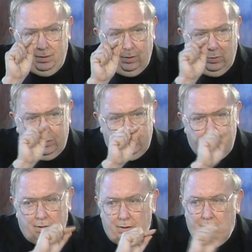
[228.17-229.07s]
Those
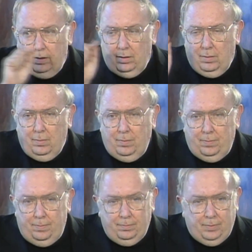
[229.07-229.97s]

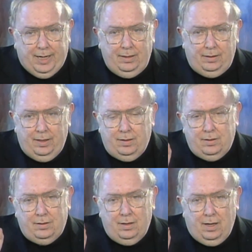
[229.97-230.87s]

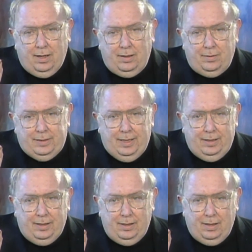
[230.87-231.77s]
paintings are
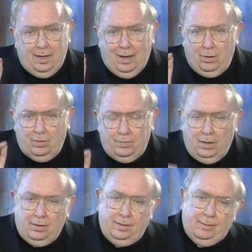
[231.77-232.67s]
created out of
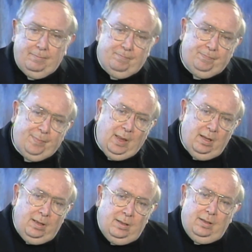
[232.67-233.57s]
nothing.
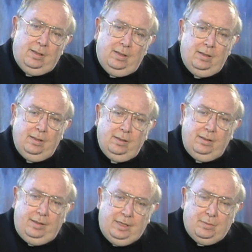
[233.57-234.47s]

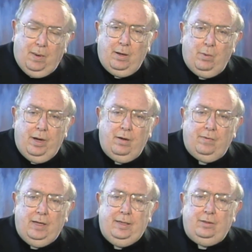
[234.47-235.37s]
This by way of
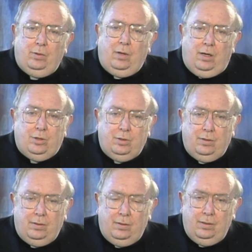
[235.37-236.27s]
an
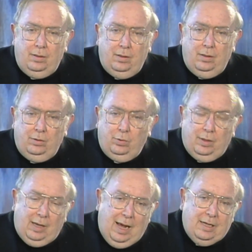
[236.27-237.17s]
introduction to the
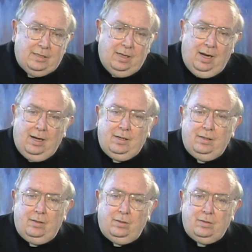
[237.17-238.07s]
last
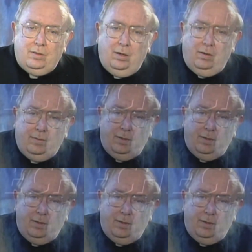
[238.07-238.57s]
articles of the